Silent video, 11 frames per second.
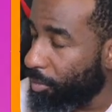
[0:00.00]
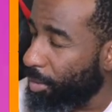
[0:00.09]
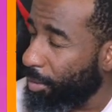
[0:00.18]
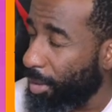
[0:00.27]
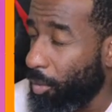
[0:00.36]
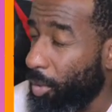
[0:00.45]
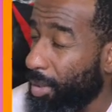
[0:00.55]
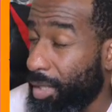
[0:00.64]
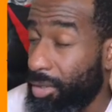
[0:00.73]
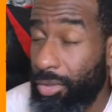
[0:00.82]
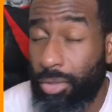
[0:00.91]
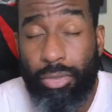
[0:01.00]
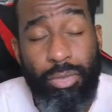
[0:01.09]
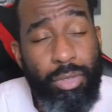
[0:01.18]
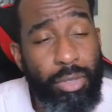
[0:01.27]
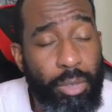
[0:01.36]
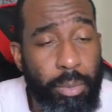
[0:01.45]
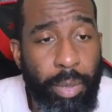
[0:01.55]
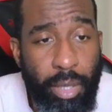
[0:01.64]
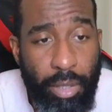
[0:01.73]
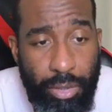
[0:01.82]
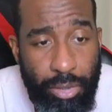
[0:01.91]
what would I do to this
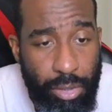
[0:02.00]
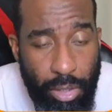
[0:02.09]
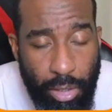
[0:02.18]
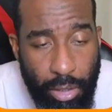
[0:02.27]
page,